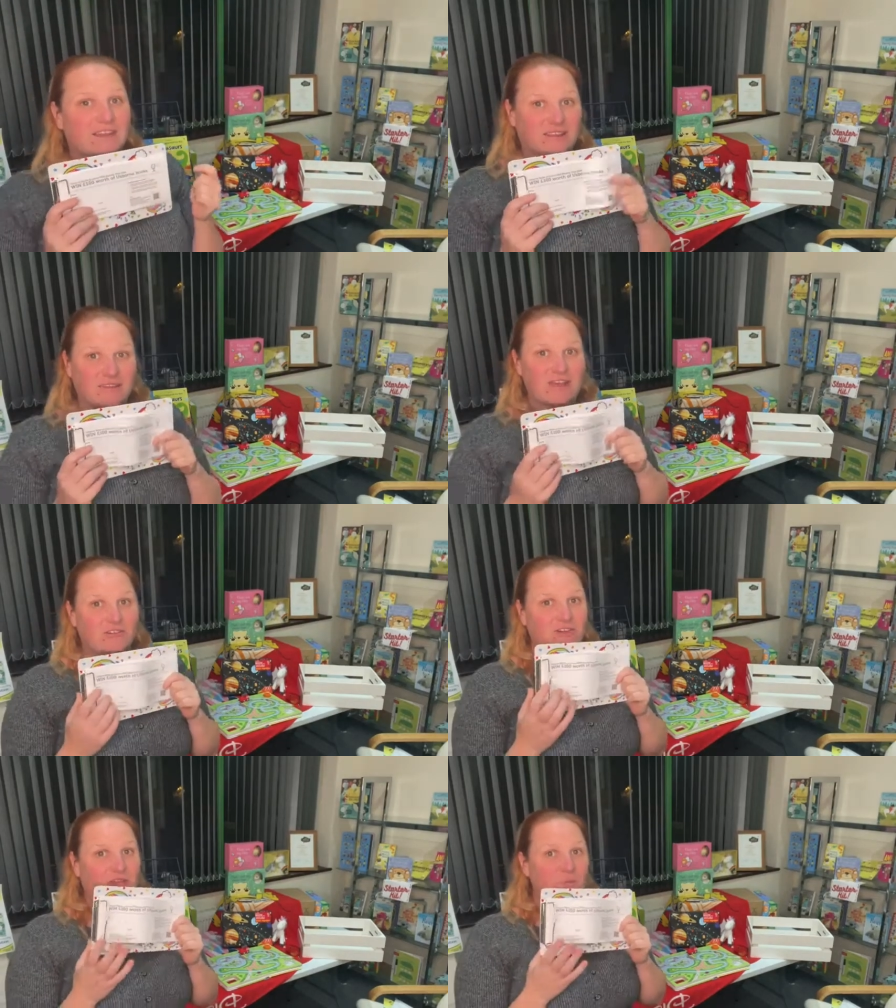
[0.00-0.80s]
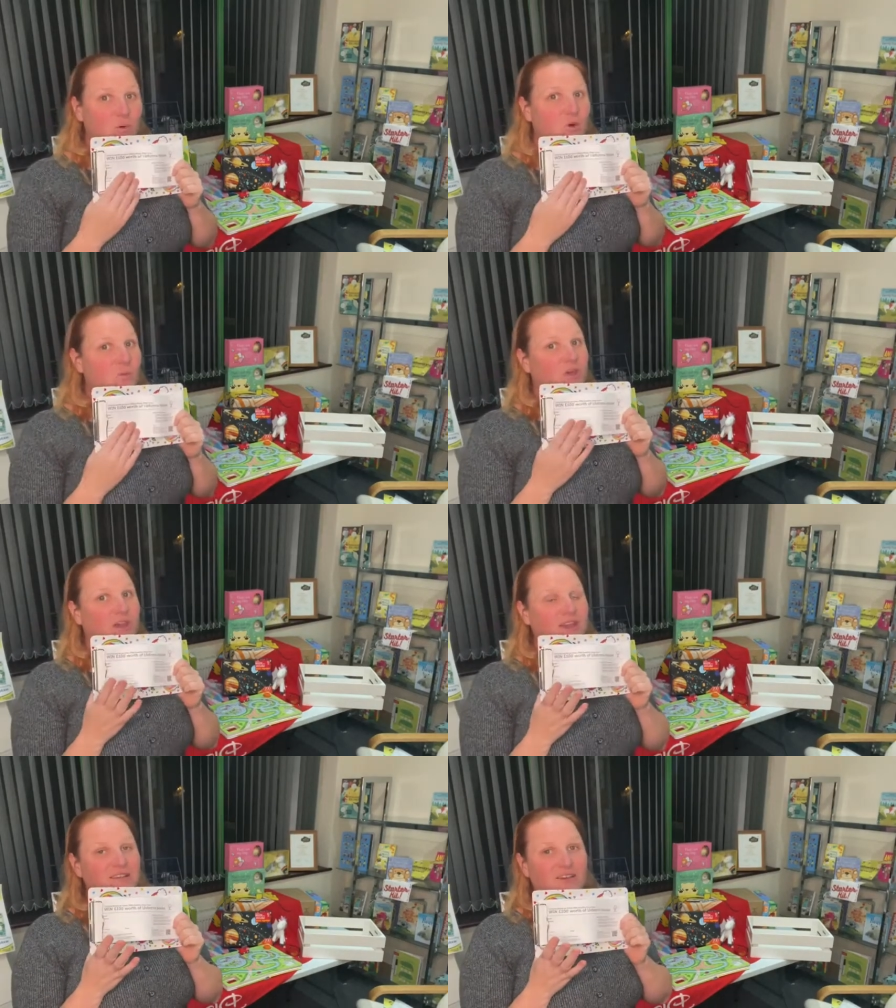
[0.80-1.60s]
This is how you get more
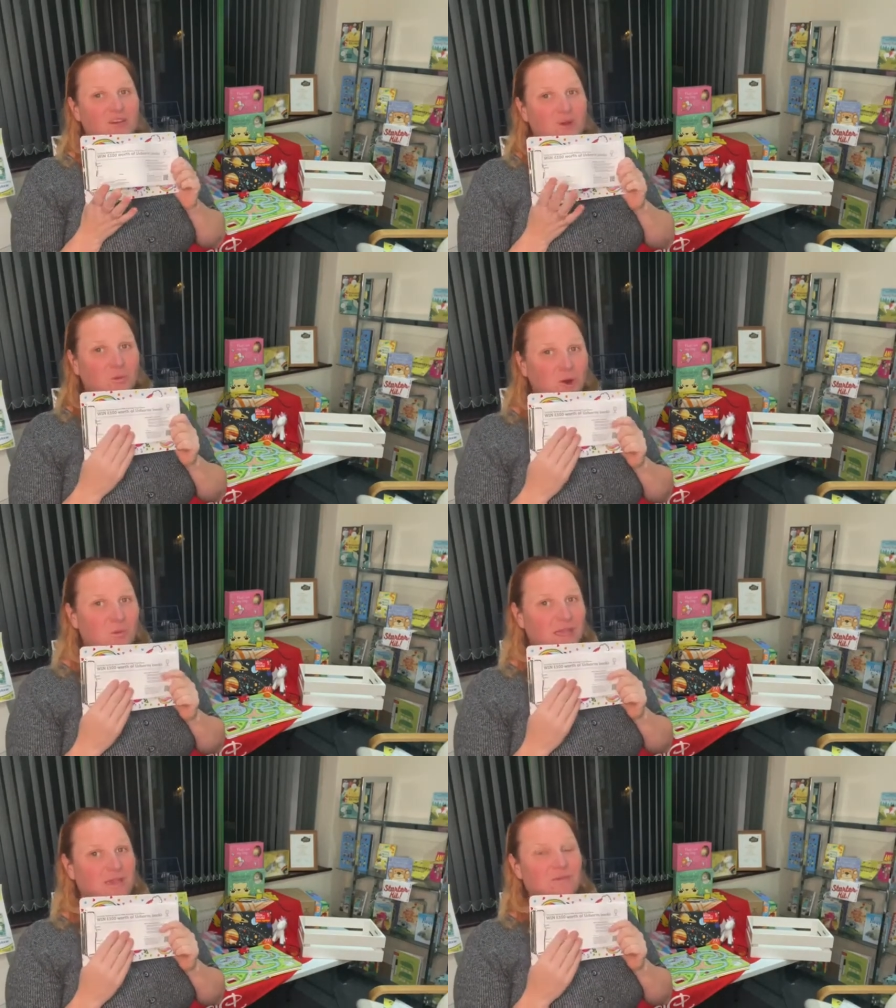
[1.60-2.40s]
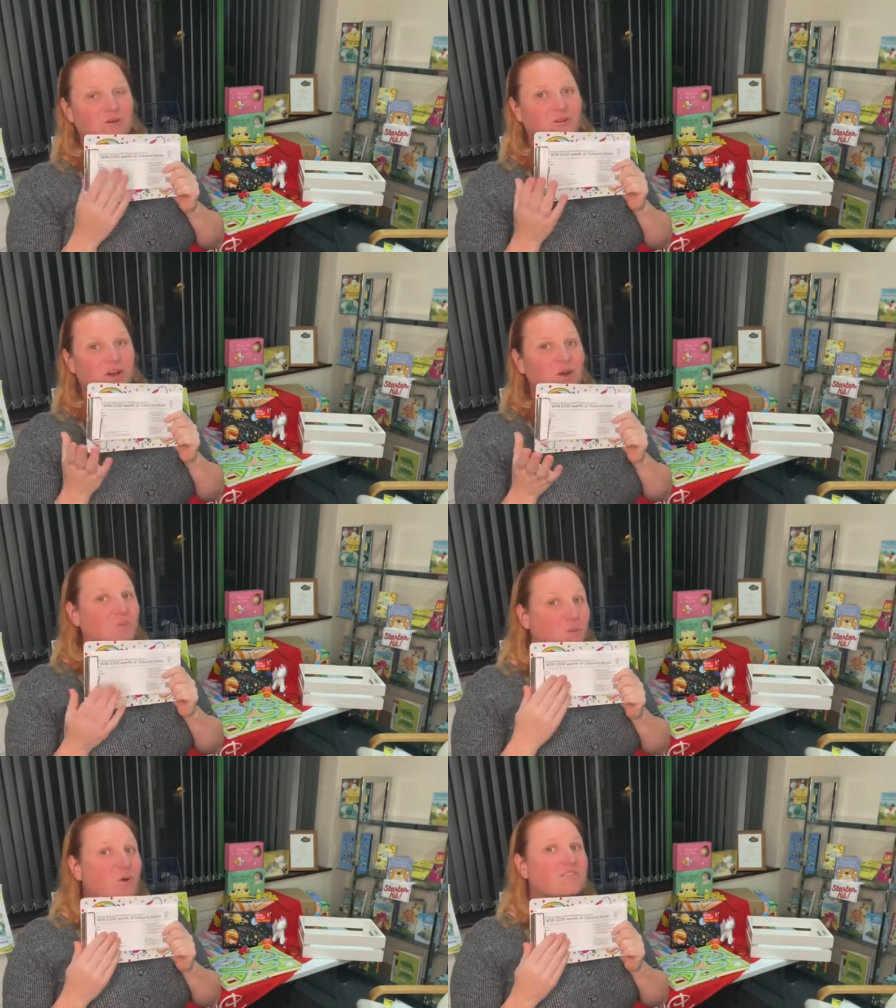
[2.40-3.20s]
bookings, more people,
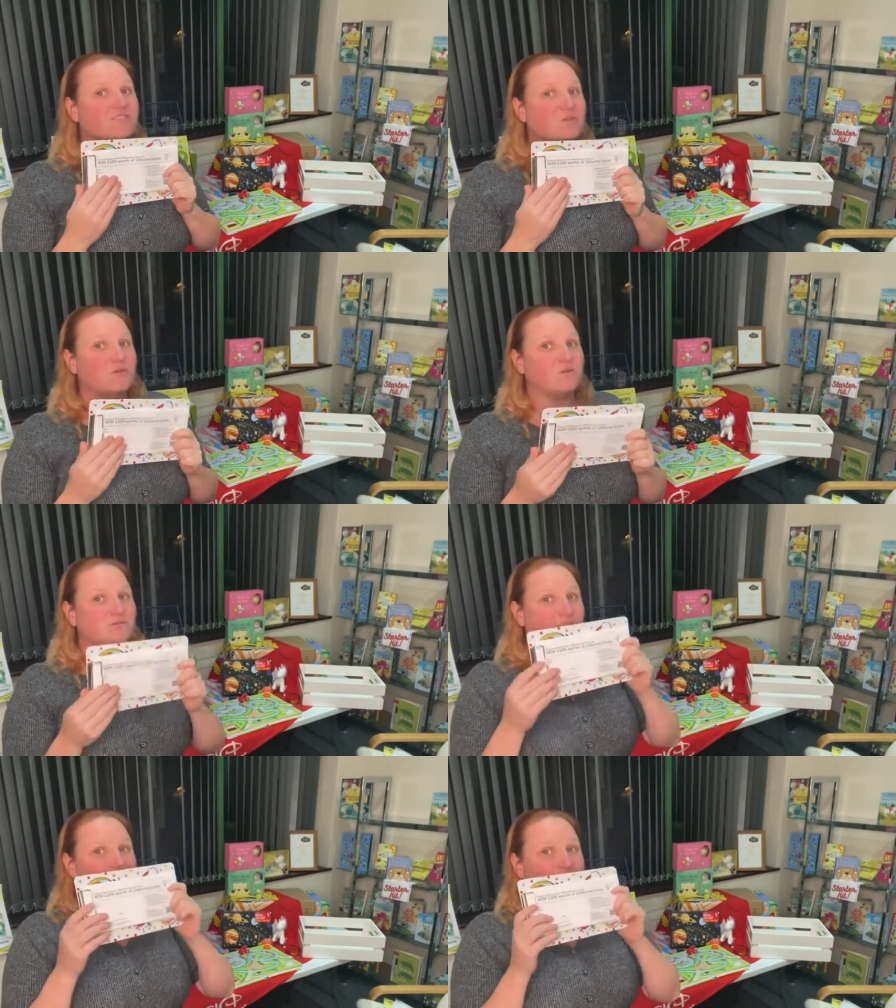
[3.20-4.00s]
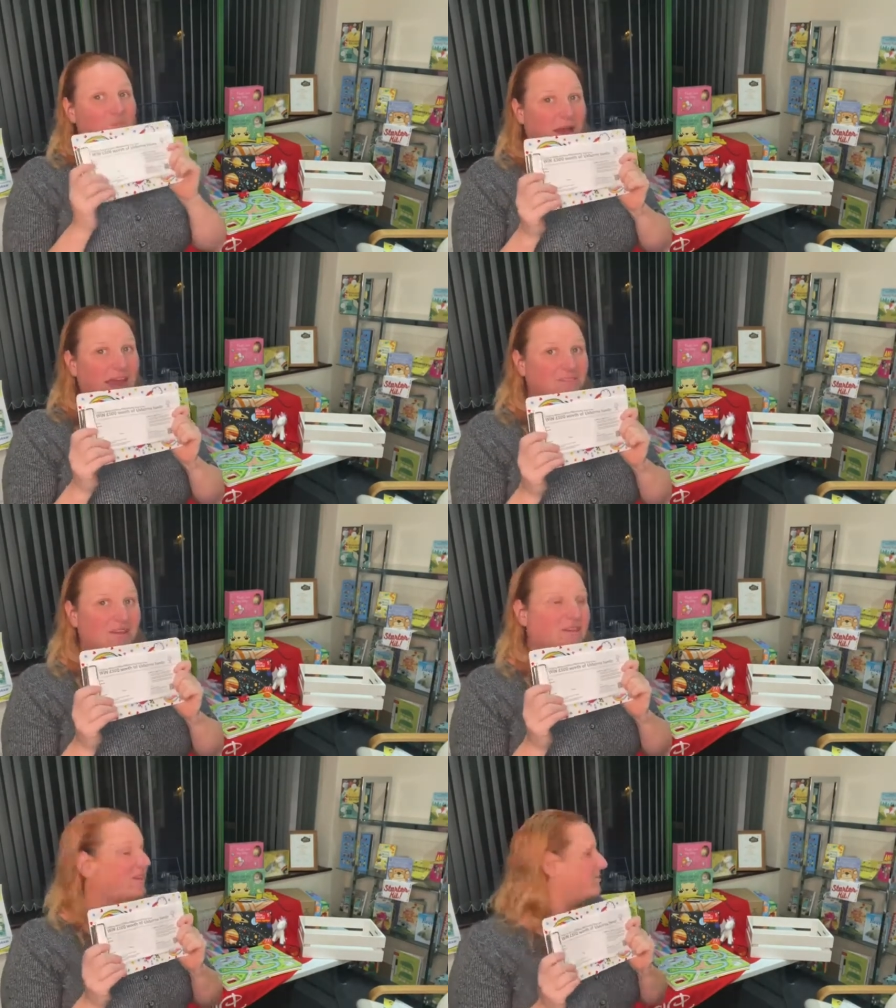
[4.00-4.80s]
more schools by
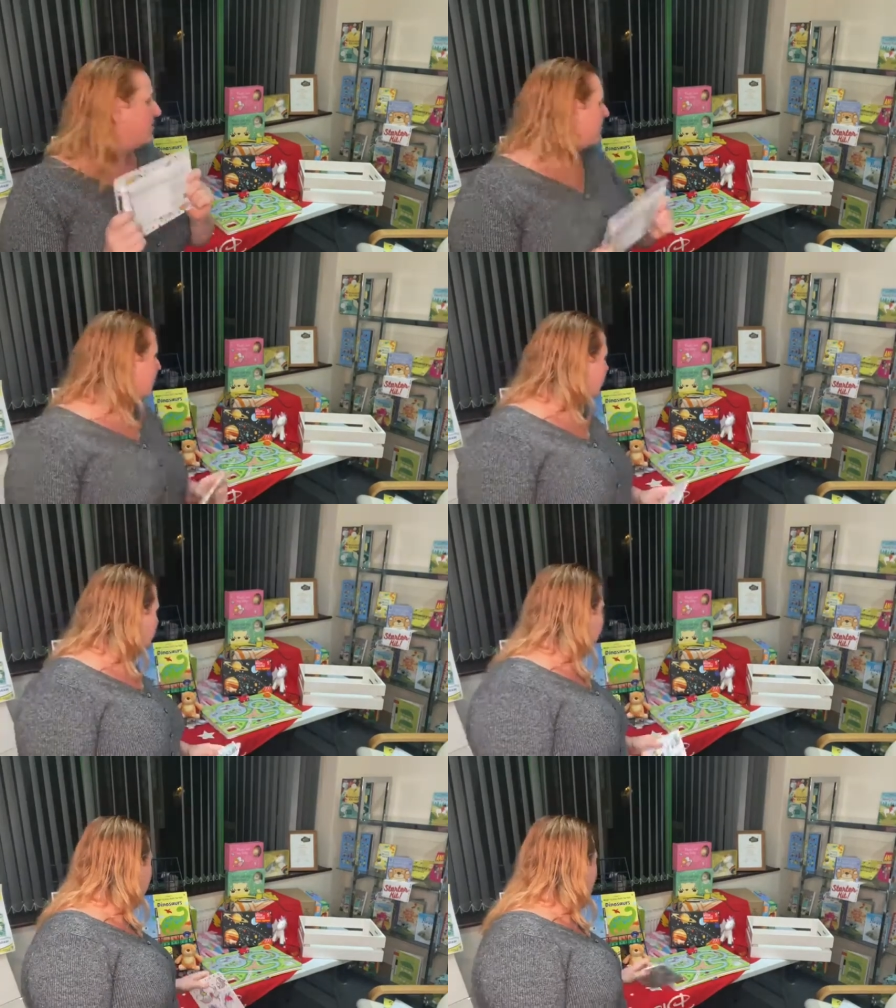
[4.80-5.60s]
having these with you.